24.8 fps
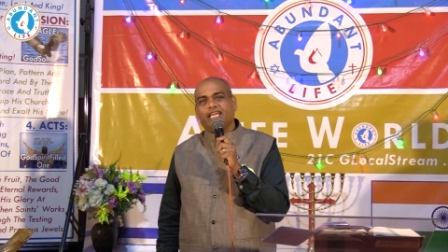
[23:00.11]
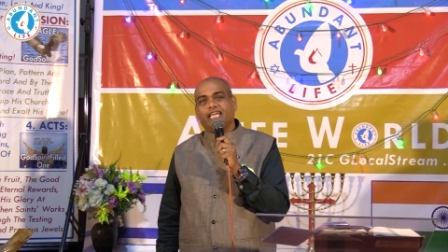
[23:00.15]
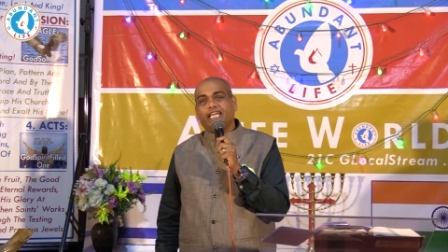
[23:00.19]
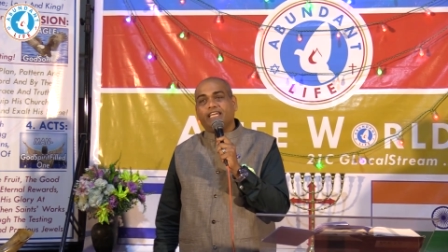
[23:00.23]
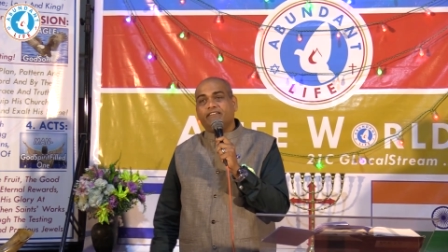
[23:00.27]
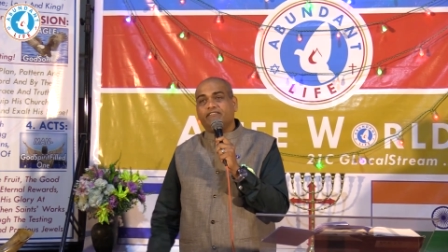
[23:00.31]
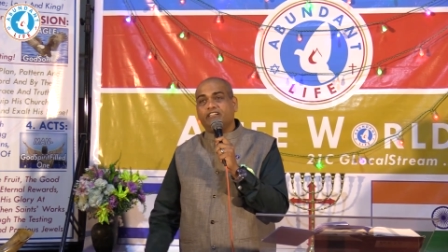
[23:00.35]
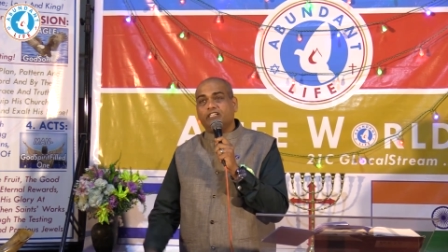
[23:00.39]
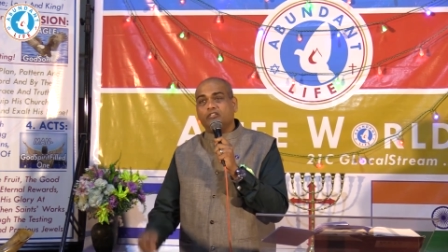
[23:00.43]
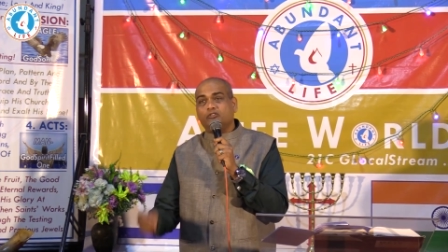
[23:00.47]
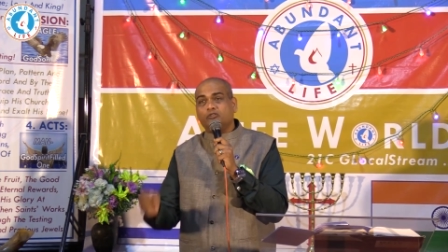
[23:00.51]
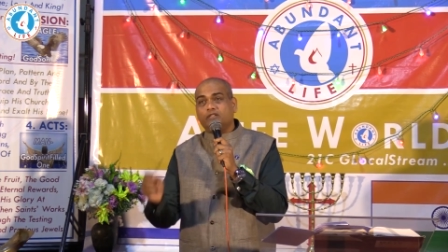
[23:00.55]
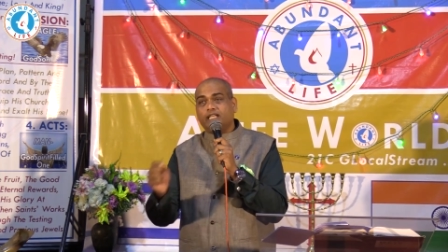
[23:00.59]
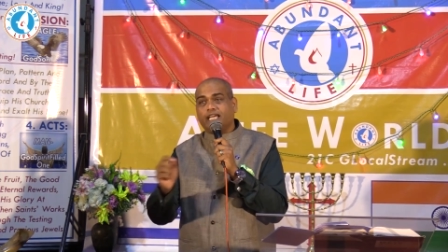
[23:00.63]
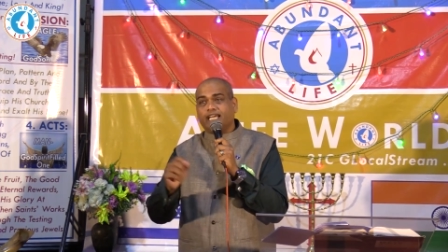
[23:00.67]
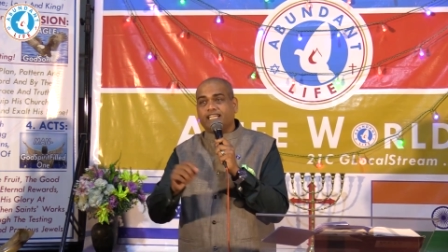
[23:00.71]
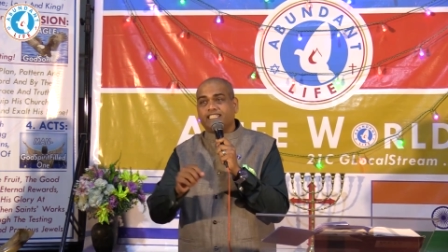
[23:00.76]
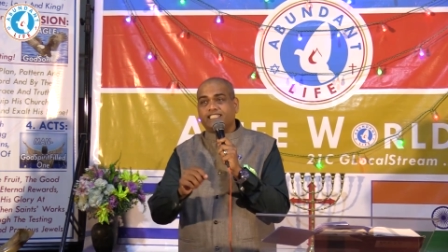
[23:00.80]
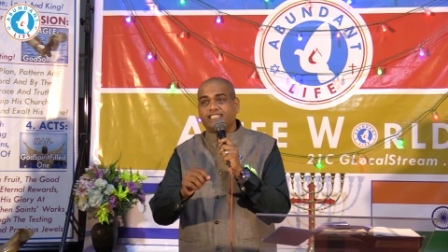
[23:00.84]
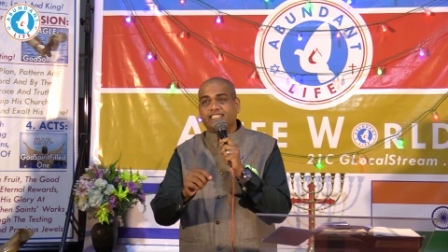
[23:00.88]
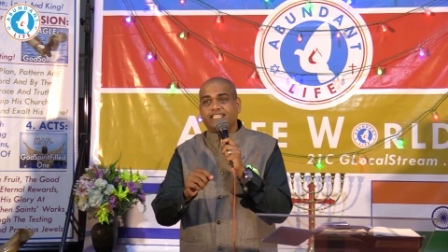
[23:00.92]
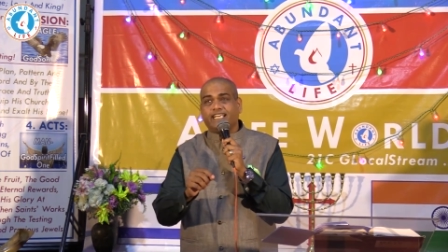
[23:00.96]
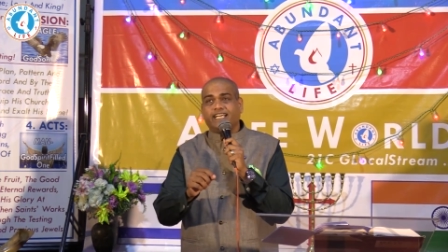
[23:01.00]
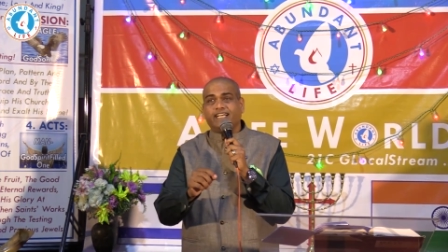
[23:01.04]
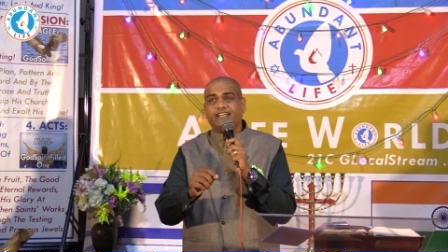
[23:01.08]
Even to the
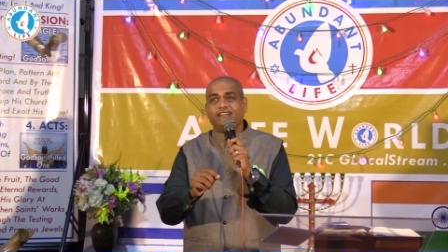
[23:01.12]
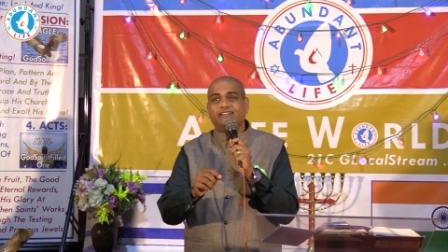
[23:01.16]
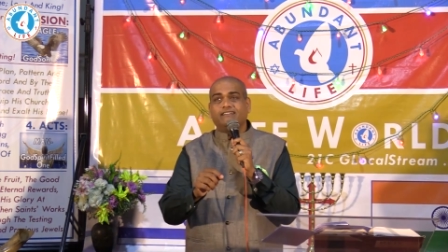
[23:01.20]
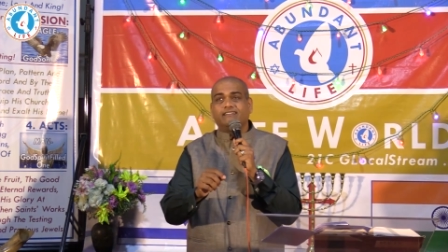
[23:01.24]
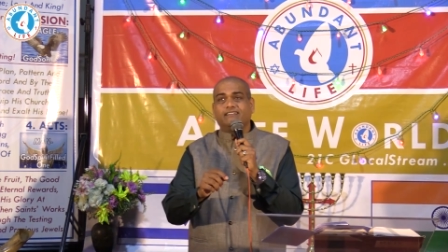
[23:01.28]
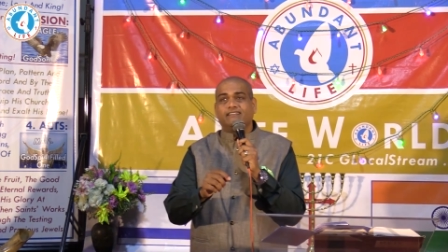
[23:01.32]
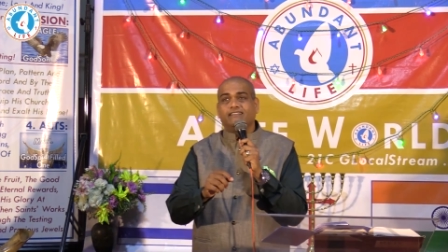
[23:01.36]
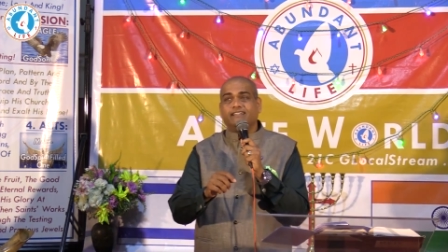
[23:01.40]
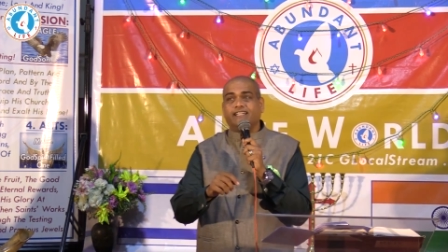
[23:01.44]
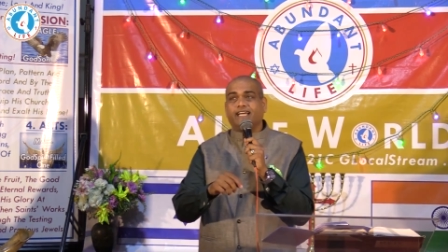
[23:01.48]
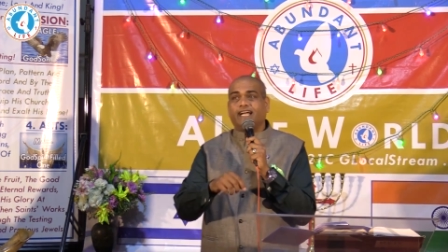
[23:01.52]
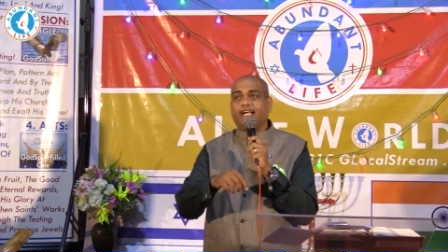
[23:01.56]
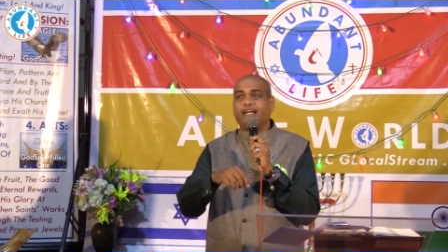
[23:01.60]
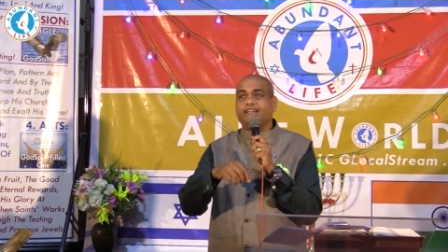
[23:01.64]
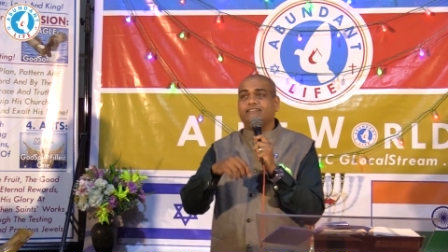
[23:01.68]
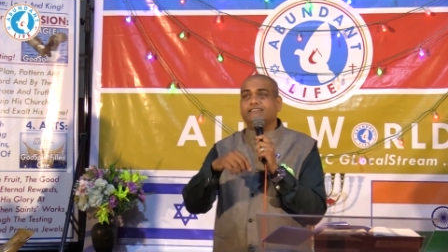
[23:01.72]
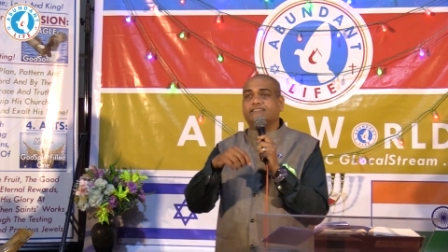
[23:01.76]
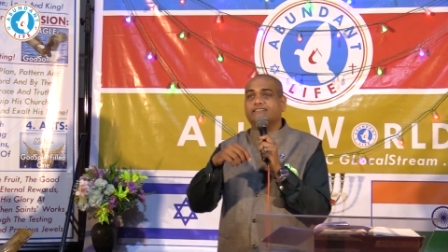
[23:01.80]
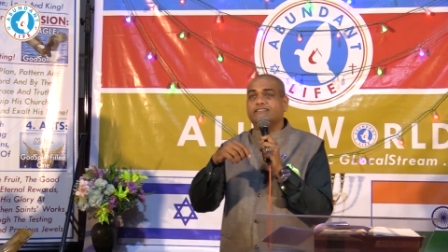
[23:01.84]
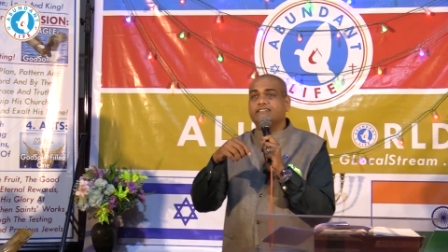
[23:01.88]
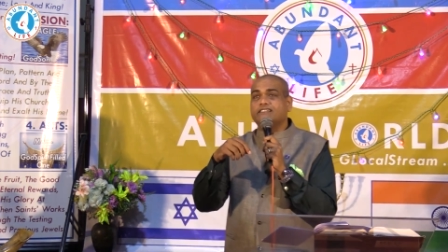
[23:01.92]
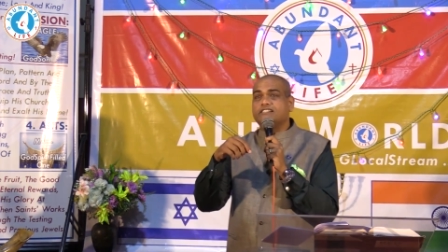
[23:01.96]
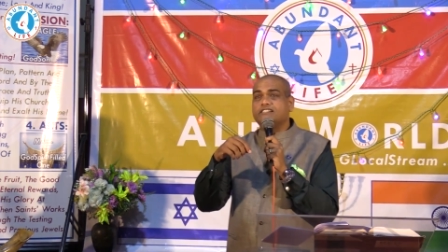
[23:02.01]
extent that